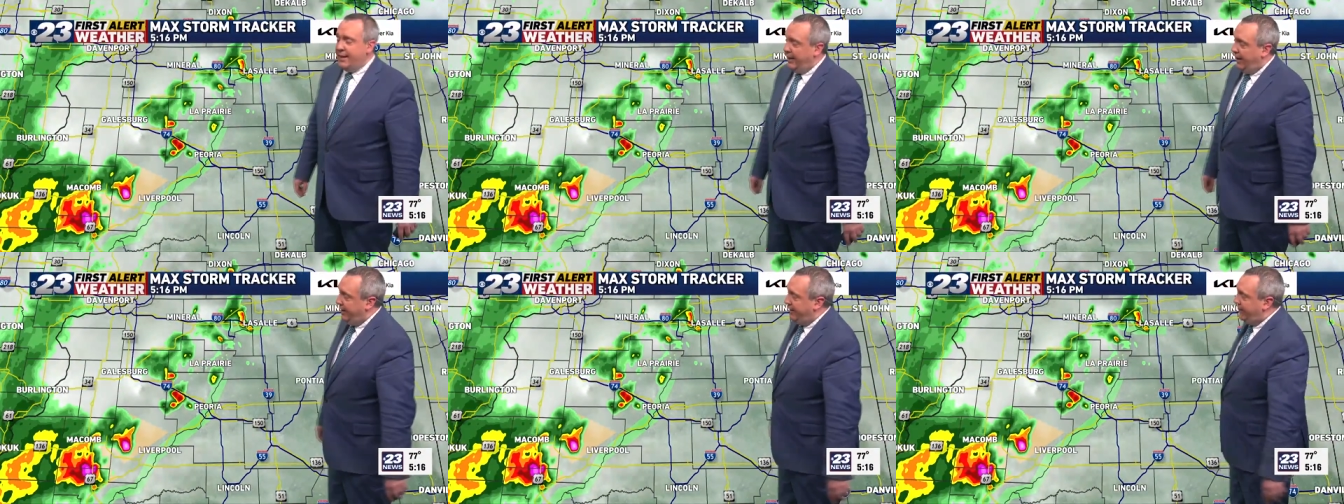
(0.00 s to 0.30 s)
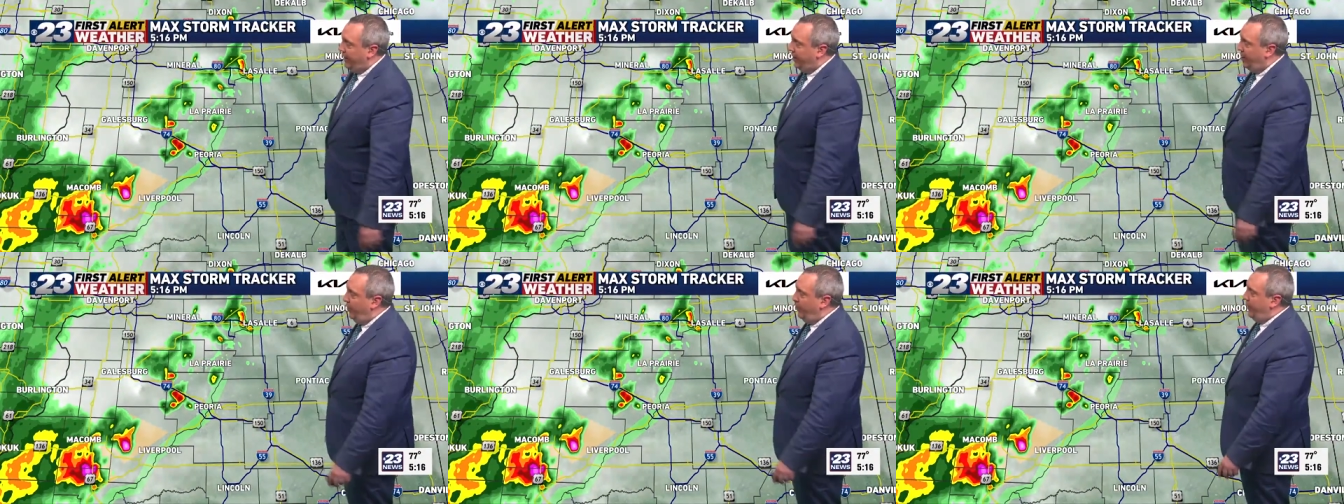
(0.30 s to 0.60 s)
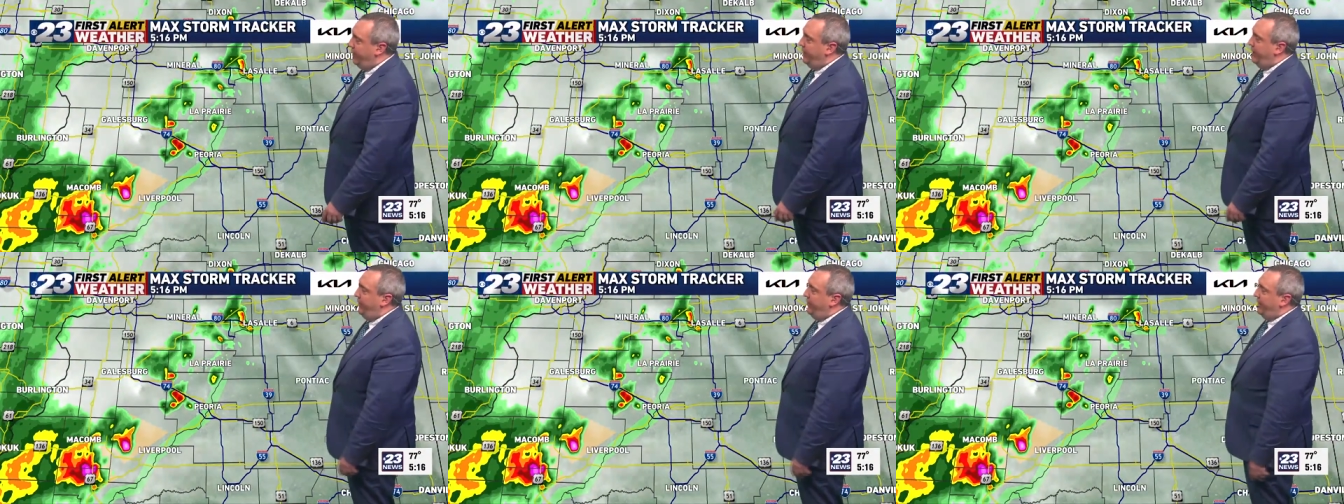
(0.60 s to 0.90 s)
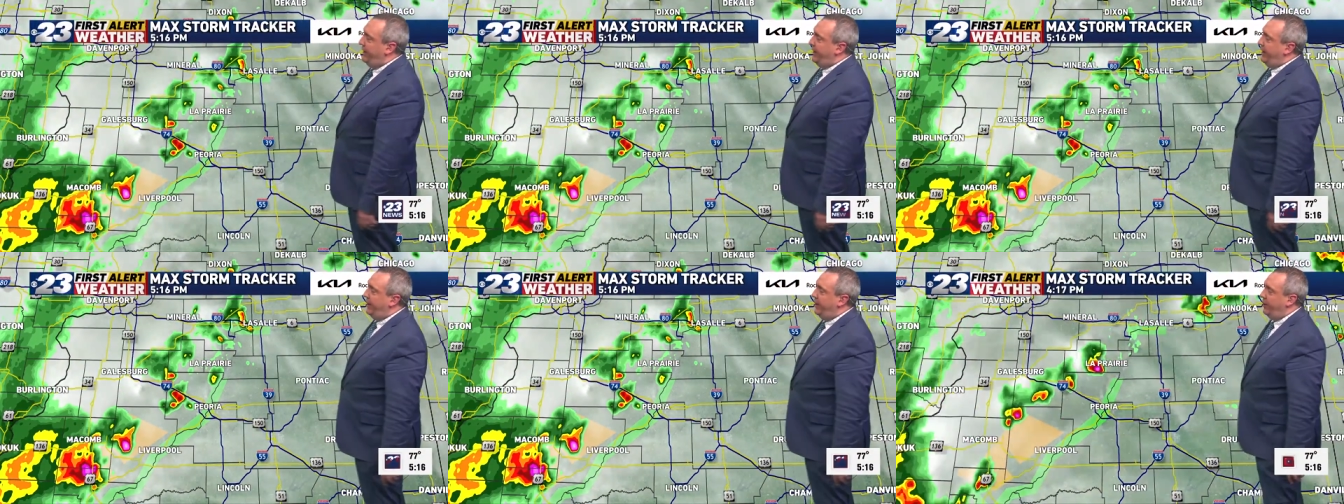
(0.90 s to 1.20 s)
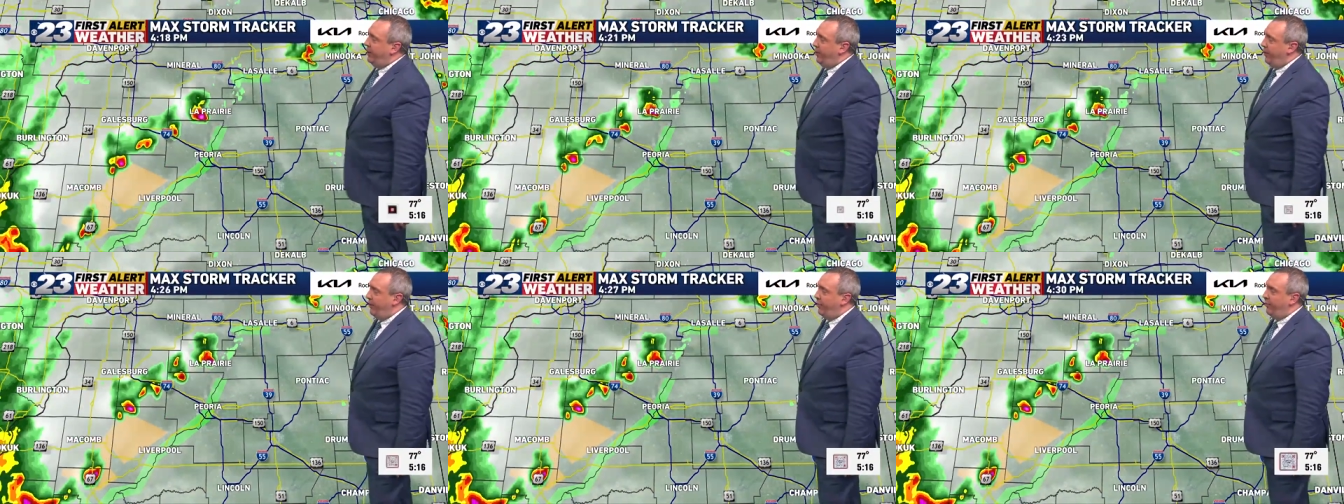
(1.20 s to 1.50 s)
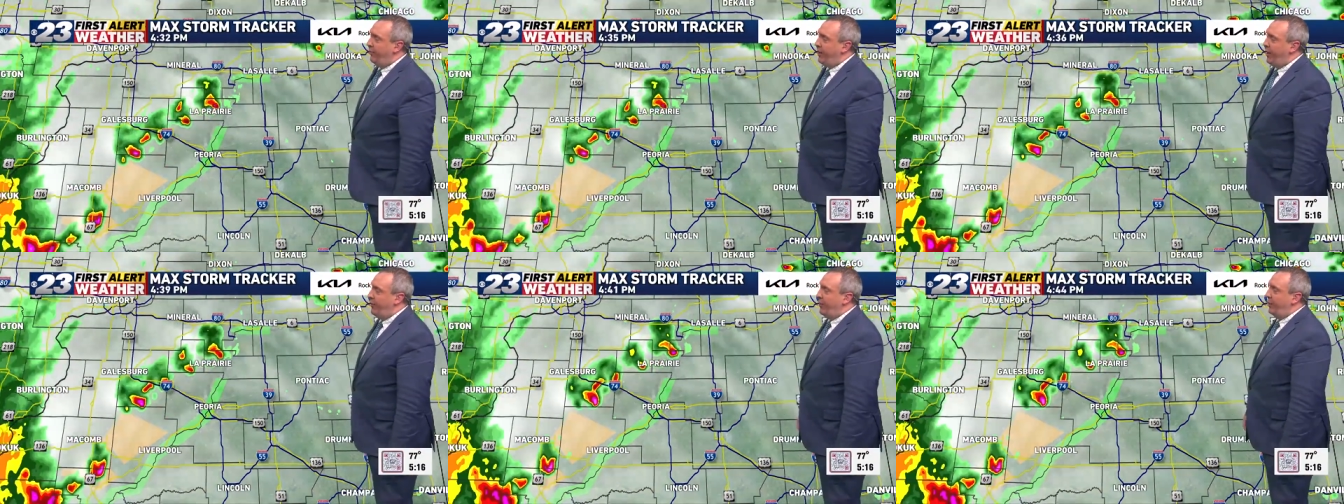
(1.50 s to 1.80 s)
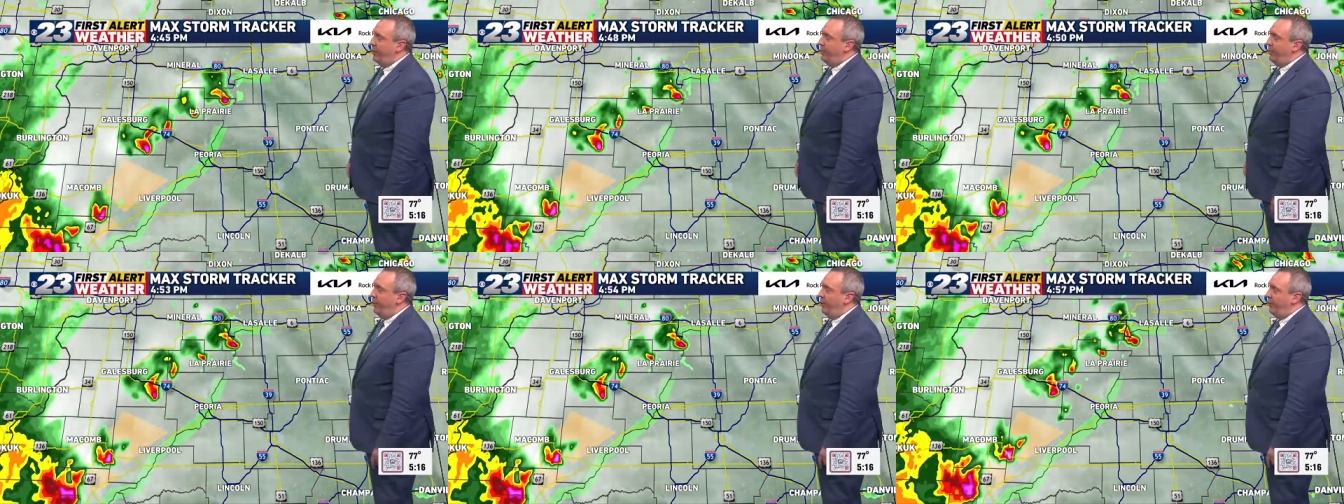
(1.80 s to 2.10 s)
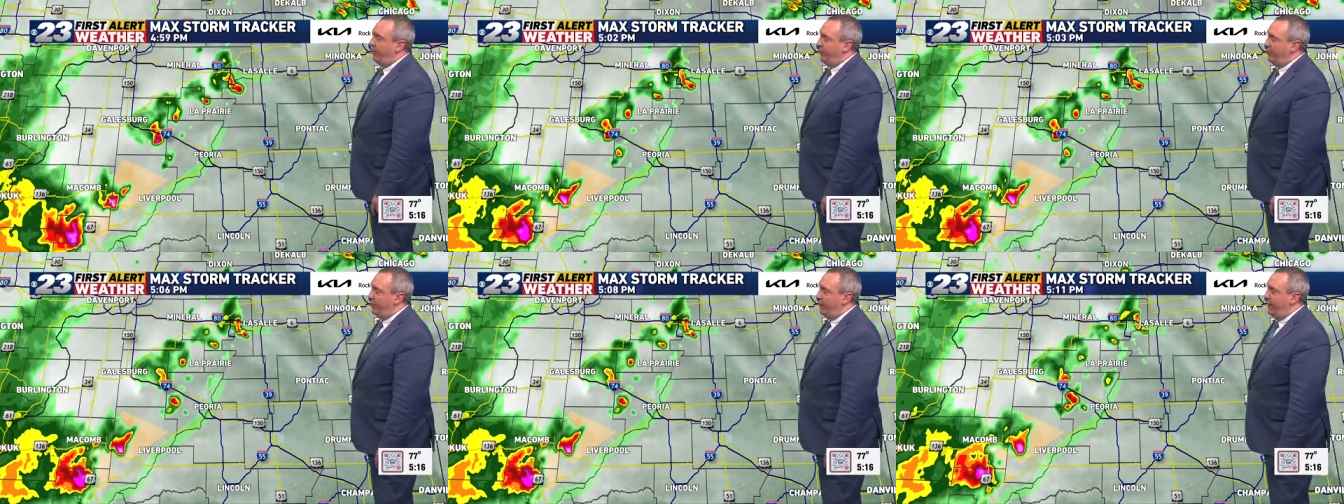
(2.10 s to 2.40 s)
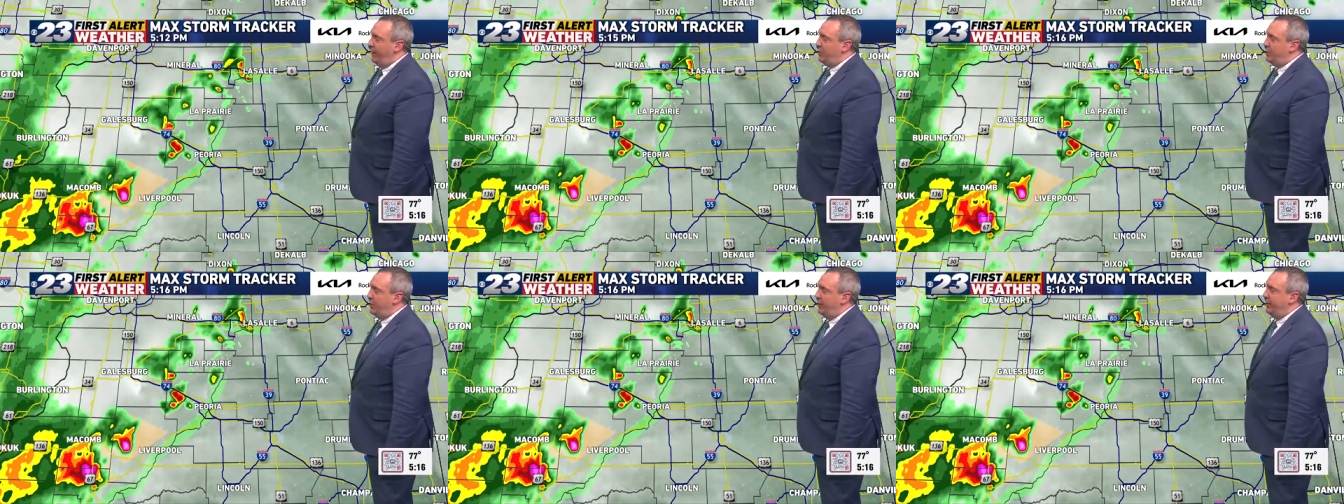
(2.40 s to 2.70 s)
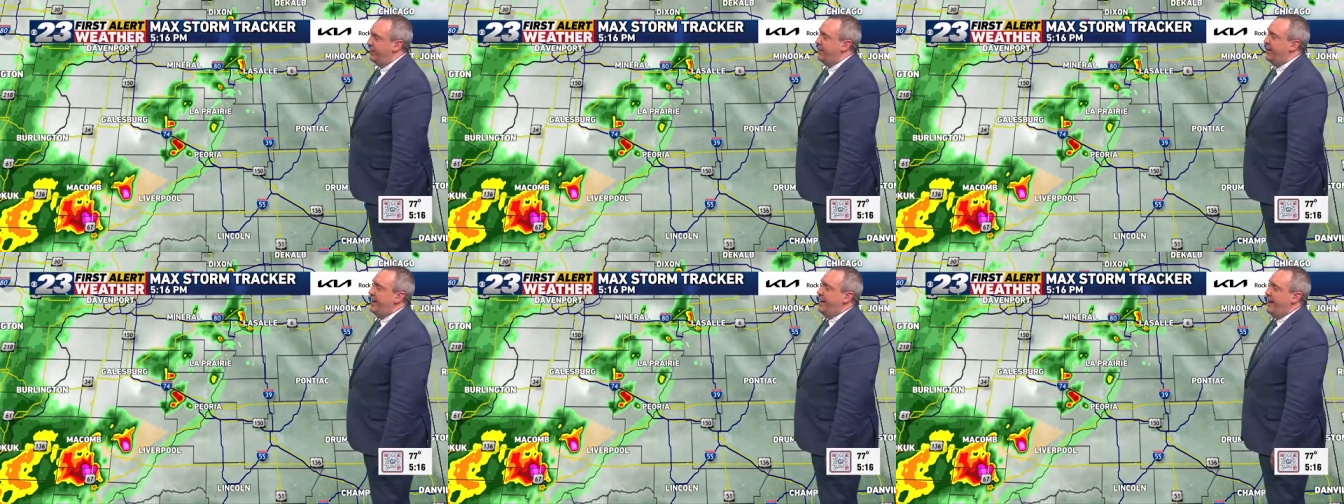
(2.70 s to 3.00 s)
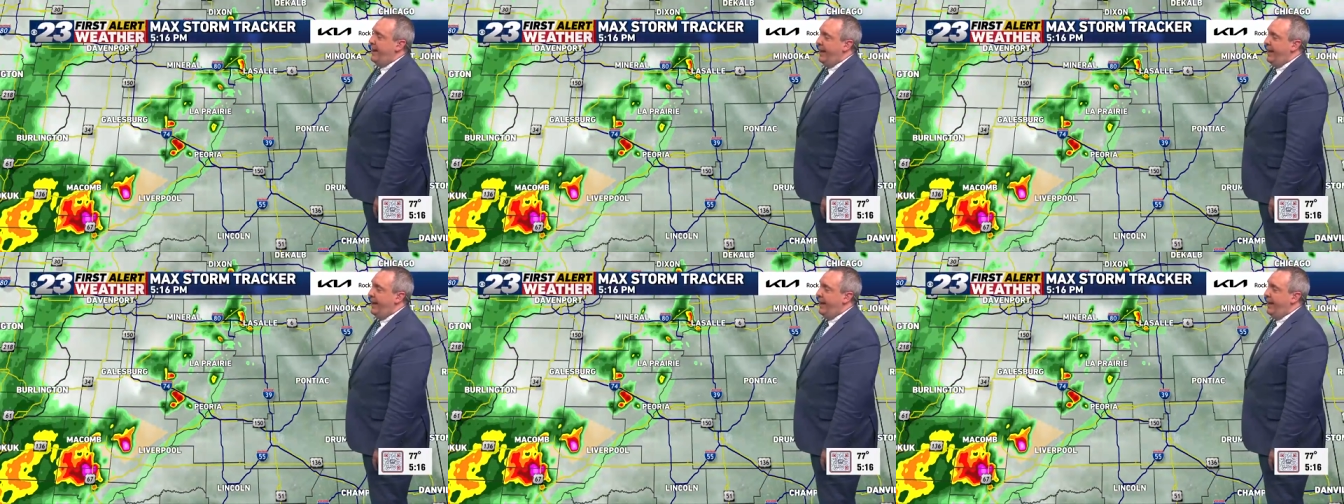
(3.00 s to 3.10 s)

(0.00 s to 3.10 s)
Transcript: until it would even get into our southernmost reaches.